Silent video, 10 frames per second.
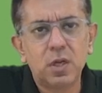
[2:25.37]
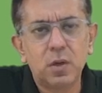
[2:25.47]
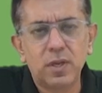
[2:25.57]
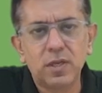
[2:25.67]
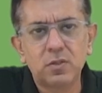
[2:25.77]

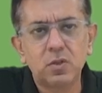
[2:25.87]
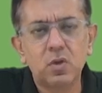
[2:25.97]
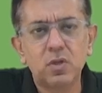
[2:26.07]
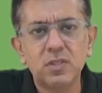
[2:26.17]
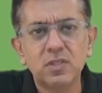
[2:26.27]
Okay,
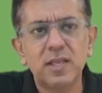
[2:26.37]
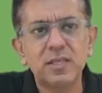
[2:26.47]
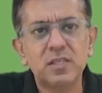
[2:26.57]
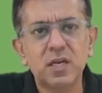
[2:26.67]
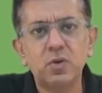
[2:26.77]
so let's
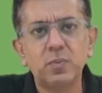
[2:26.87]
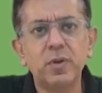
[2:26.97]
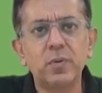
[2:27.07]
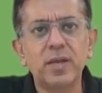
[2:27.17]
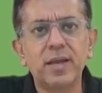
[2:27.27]
start to be
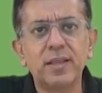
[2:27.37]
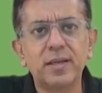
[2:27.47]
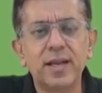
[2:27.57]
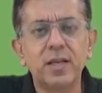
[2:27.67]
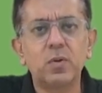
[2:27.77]
looking at the
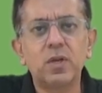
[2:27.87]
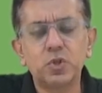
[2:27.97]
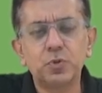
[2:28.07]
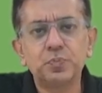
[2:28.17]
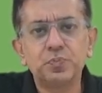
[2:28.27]
calculation.